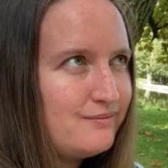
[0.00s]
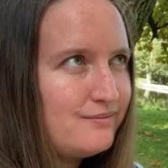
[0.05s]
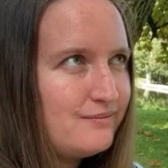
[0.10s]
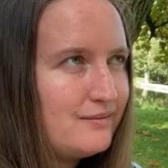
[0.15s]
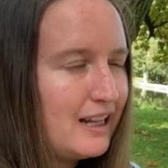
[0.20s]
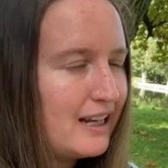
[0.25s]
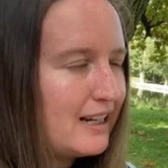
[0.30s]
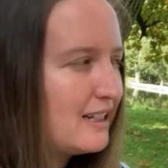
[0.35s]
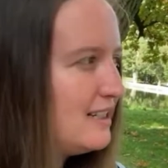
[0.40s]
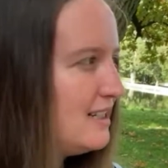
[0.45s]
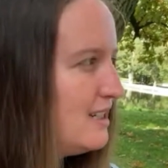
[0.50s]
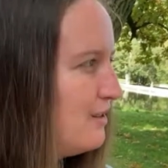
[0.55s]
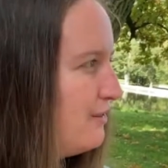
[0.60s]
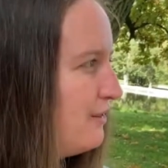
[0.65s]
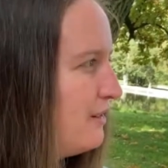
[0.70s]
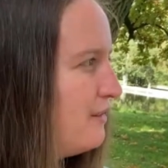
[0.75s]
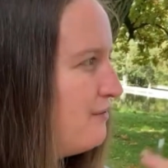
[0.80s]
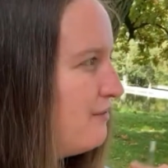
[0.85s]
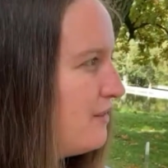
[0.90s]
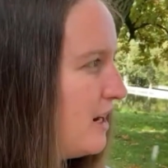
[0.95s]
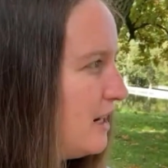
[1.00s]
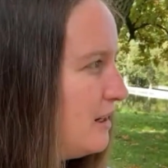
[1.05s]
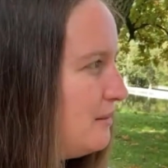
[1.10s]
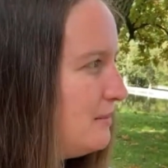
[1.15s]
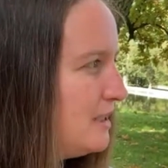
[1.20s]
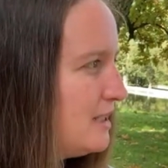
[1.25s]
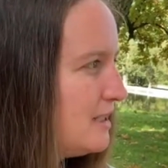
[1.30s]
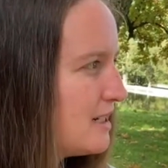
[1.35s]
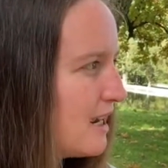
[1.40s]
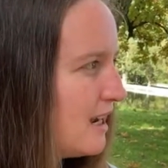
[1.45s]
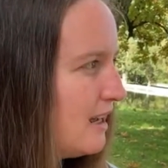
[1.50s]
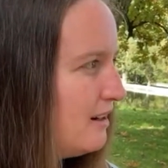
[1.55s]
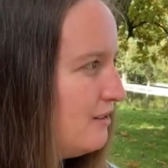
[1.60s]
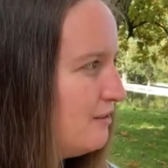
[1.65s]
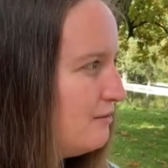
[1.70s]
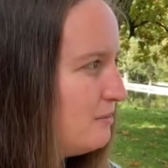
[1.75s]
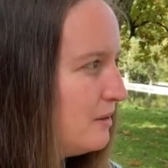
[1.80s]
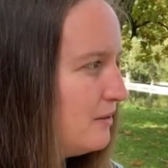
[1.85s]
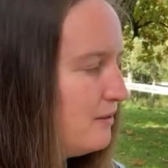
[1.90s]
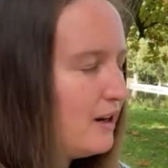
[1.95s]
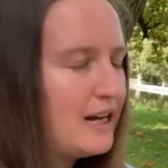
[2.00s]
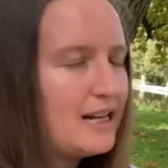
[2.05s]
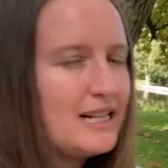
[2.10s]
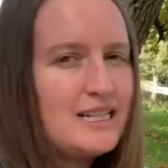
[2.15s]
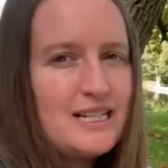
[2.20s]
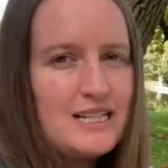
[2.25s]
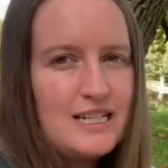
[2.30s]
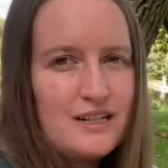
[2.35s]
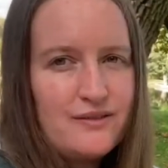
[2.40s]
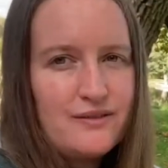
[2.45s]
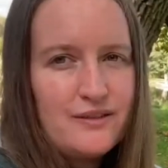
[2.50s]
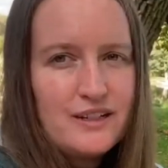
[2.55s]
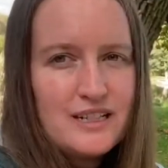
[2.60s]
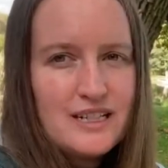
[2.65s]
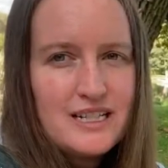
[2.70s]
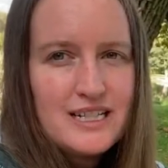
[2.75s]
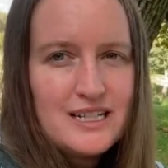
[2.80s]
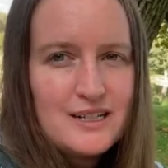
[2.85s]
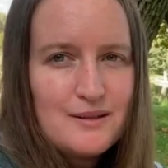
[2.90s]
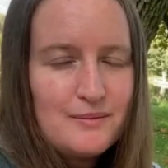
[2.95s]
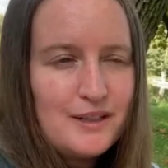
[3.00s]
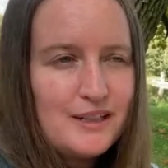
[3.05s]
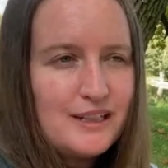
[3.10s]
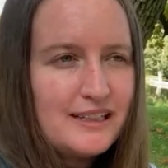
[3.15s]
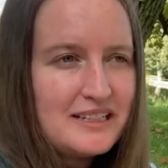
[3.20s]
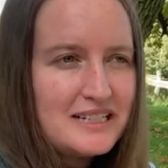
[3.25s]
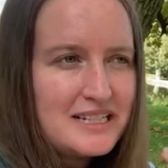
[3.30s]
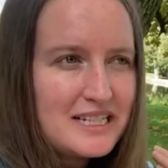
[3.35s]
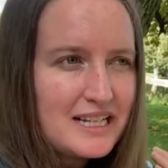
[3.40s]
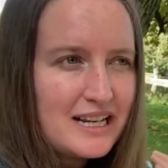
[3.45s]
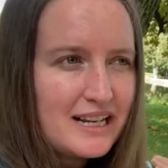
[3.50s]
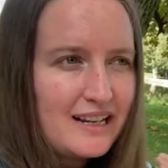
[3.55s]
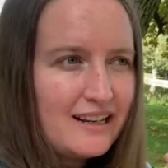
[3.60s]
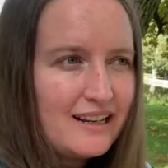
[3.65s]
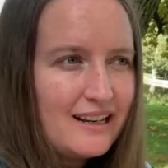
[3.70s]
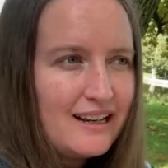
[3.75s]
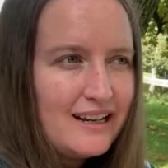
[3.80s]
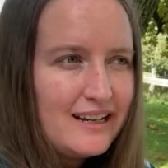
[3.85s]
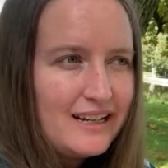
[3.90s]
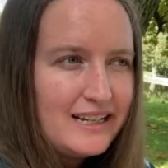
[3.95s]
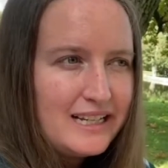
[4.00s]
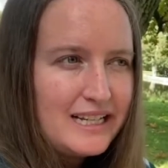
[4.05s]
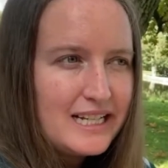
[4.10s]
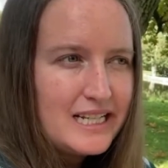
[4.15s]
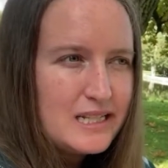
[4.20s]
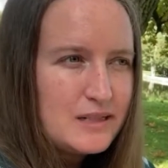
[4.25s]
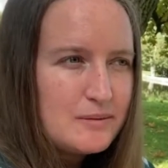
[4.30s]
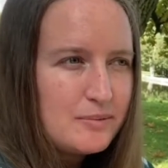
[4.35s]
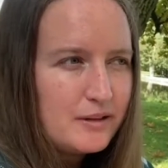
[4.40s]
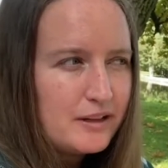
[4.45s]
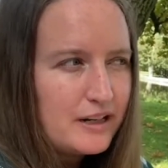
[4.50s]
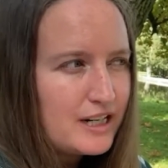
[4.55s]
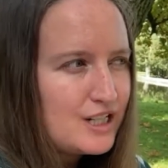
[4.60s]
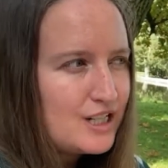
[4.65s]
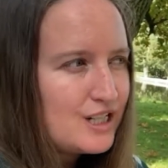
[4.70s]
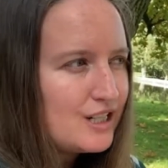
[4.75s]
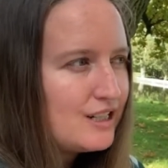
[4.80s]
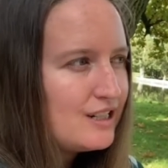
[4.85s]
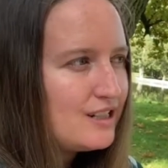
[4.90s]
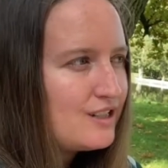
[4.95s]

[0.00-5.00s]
like a different environment kind of provides different stimulus and inspiration.